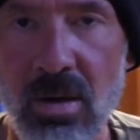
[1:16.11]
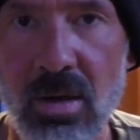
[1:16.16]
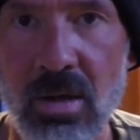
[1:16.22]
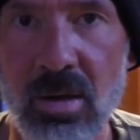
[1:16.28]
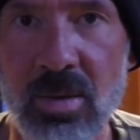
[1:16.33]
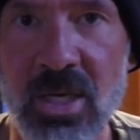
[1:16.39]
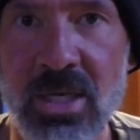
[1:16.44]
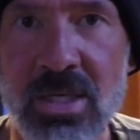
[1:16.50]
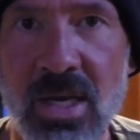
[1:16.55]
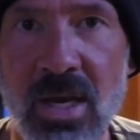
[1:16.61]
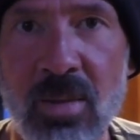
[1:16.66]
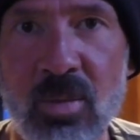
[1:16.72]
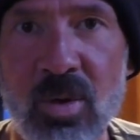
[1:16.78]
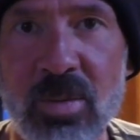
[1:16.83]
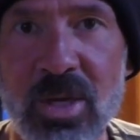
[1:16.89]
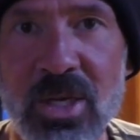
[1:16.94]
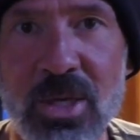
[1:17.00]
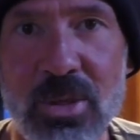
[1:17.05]
In the meantime,
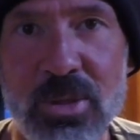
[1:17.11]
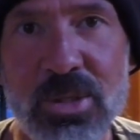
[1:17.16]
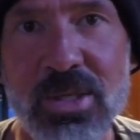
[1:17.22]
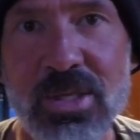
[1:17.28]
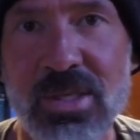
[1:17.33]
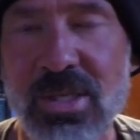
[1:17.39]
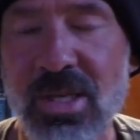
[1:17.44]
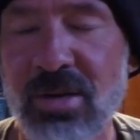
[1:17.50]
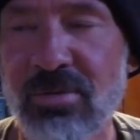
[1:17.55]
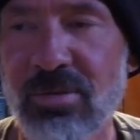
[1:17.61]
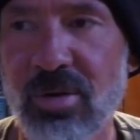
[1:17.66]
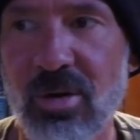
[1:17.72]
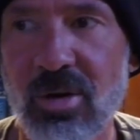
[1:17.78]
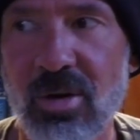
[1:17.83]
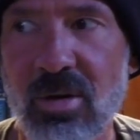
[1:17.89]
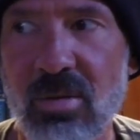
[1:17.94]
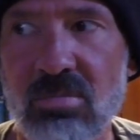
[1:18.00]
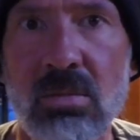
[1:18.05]
we've been using this thing
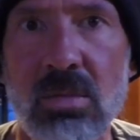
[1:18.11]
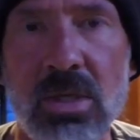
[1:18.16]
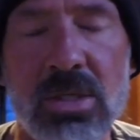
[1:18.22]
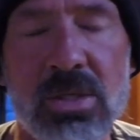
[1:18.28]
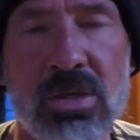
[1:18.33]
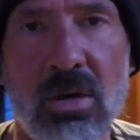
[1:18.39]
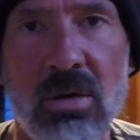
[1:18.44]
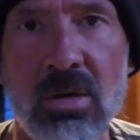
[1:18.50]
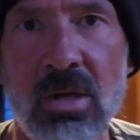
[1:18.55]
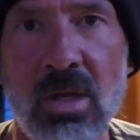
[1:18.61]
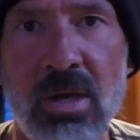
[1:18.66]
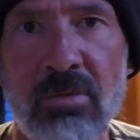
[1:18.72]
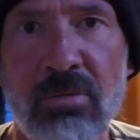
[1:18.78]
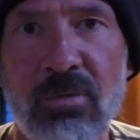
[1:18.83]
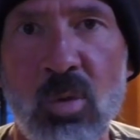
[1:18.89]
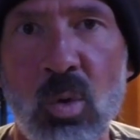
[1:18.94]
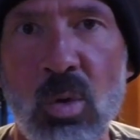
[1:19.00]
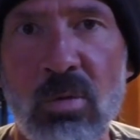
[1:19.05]
we installed it like
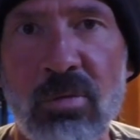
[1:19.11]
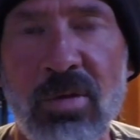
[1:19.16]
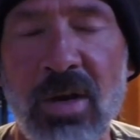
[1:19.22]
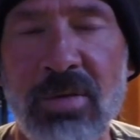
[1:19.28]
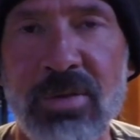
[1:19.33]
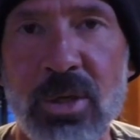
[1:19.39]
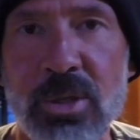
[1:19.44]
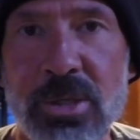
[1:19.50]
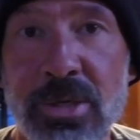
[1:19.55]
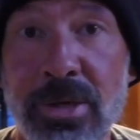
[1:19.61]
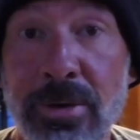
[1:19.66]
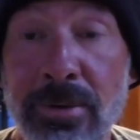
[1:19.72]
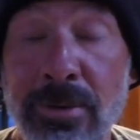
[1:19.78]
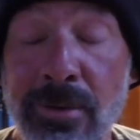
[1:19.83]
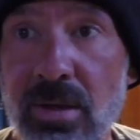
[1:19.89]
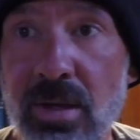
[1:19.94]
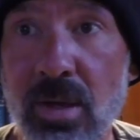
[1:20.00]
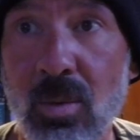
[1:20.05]
4 or 5 years
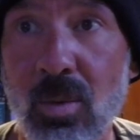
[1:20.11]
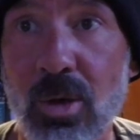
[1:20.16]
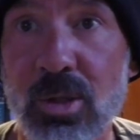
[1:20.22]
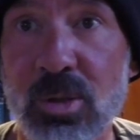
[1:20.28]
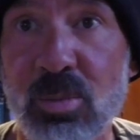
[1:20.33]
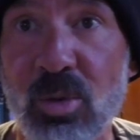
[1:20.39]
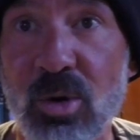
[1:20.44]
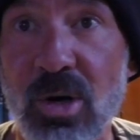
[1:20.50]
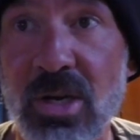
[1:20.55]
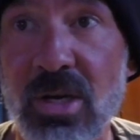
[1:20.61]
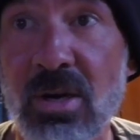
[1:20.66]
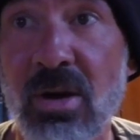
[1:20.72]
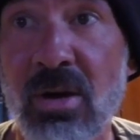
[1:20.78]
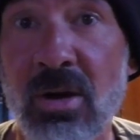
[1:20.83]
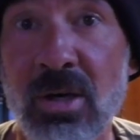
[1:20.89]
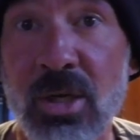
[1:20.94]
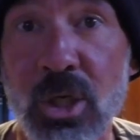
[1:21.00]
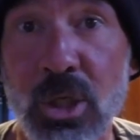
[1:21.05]
ago. It works pretty
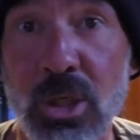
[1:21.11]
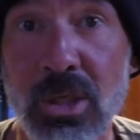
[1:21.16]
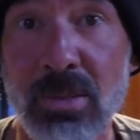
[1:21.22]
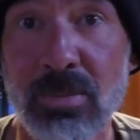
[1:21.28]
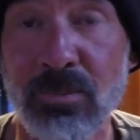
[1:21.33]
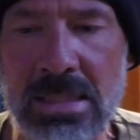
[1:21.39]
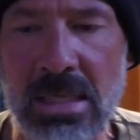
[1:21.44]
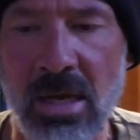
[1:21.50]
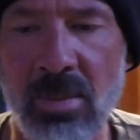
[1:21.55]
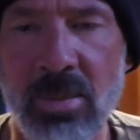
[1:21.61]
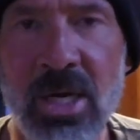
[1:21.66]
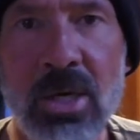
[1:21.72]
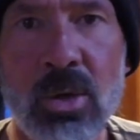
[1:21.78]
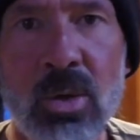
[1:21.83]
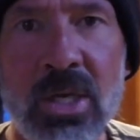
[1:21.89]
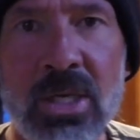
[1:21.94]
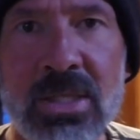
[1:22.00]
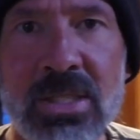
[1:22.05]
darn good. I'm gonna
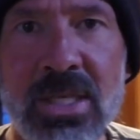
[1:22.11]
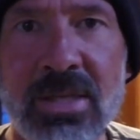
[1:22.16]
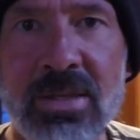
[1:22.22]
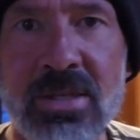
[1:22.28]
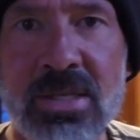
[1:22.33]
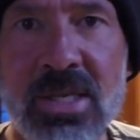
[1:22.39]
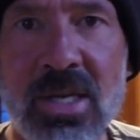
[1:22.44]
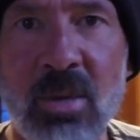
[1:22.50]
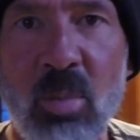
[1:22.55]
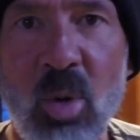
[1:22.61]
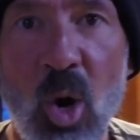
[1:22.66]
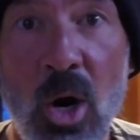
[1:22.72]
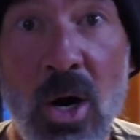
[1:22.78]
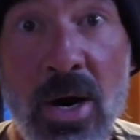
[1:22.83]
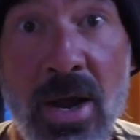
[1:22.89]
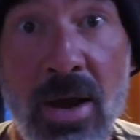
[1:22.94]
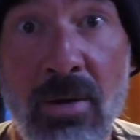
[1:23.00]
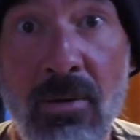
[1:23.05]
go ahead and take this thing
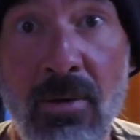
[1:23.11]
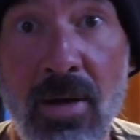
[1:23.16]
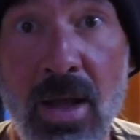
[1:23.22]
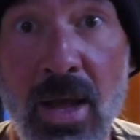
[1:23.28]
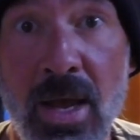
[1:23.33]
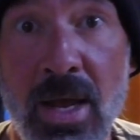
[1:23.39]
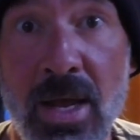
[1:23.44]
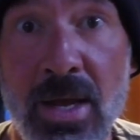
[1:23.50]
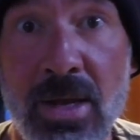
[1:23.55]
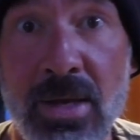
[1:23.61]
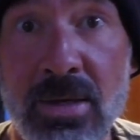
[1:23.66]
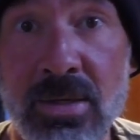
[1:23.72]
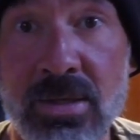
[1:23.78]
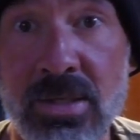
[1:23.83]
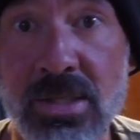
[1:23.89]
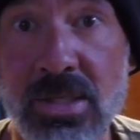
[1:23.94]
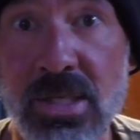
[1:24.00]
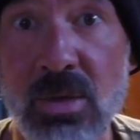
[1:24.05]
apart now
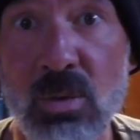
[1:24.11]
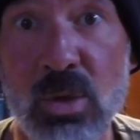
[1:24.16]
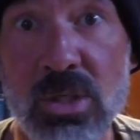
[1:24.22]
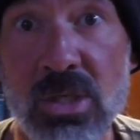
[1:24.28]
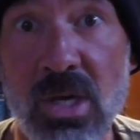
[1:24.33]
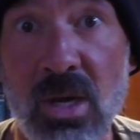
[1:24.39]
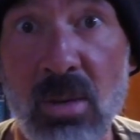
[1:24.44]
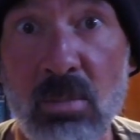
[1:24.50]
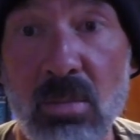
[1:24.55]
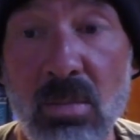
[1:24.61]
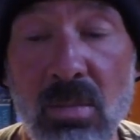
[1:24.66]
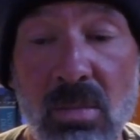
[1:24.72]
and see what's up.